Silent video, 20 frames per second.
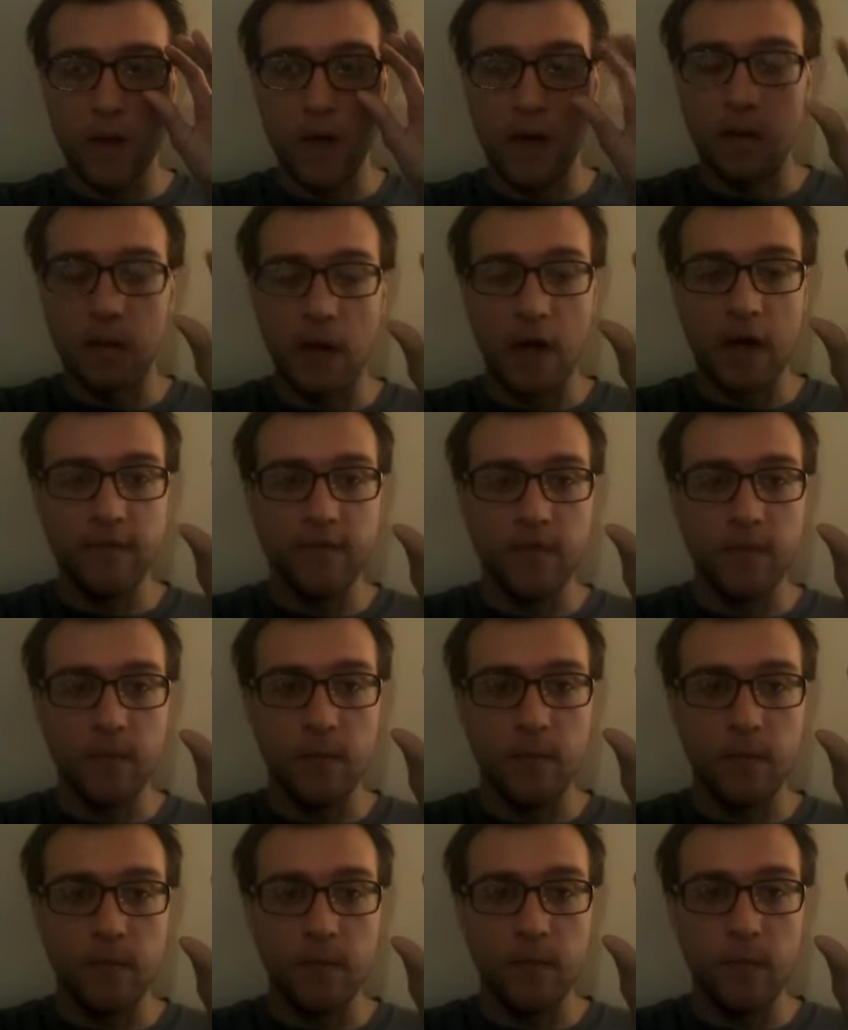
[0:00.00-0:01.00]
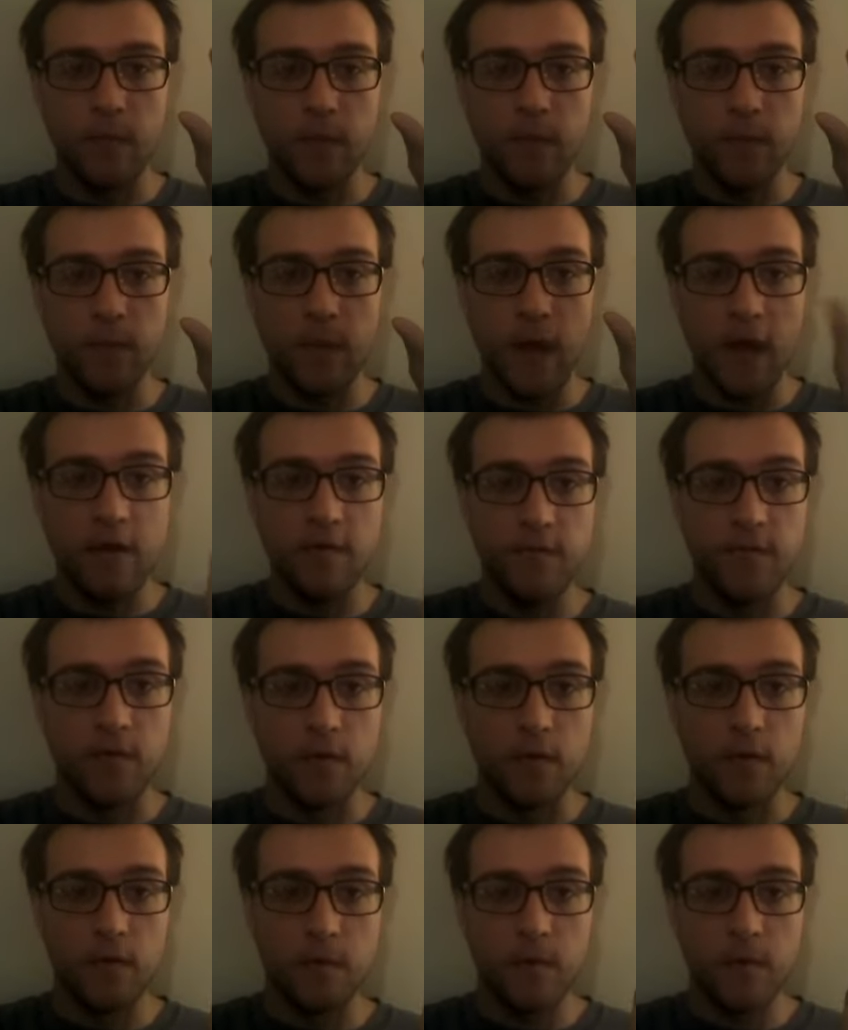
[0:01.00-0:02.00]
a lot of it painful.
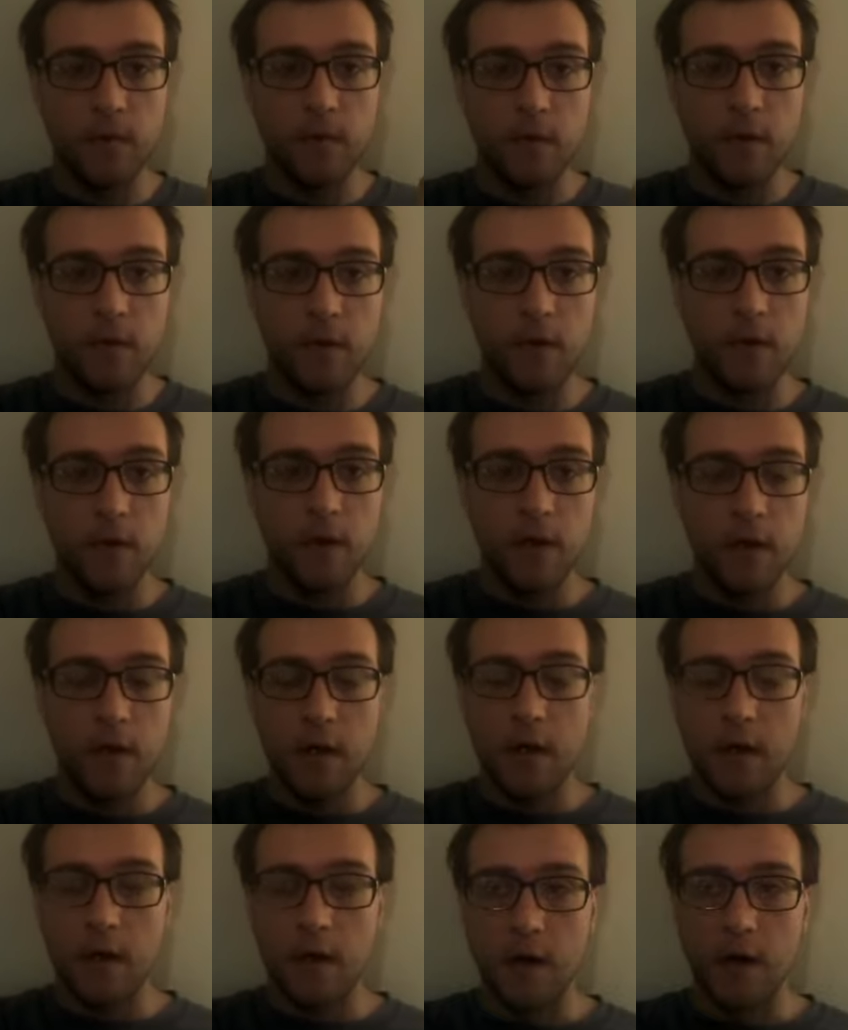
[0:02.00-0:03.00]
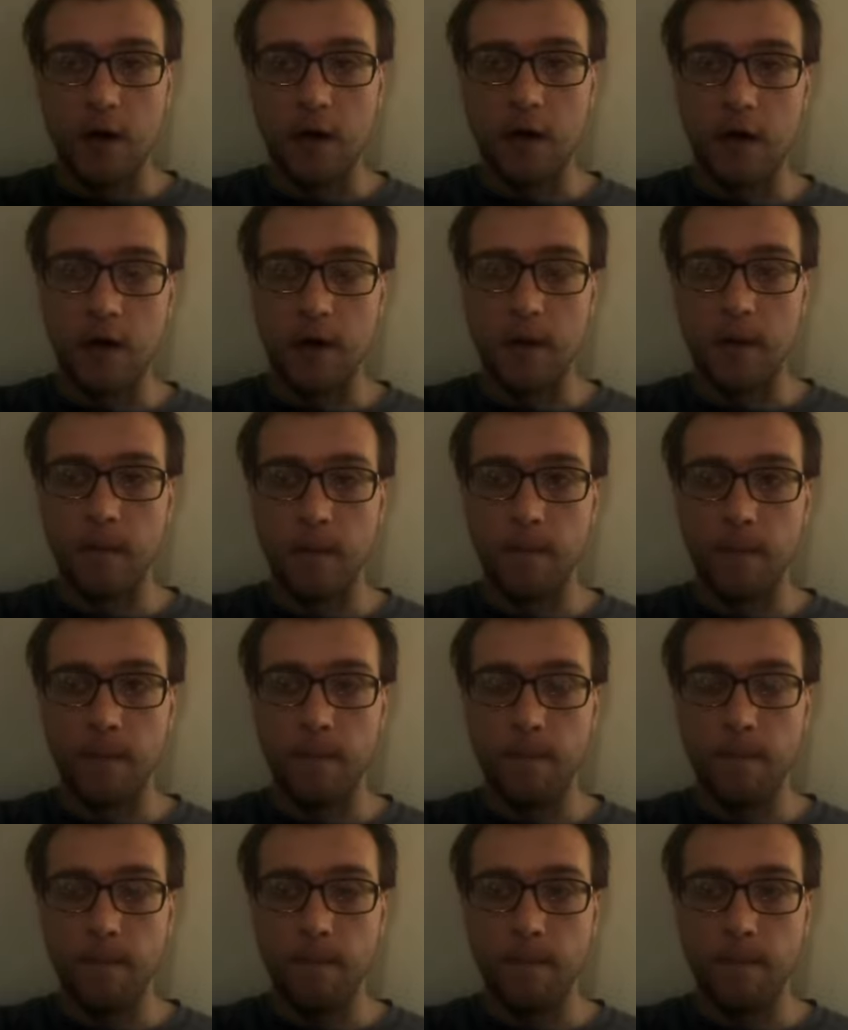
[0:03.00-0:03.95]
Um,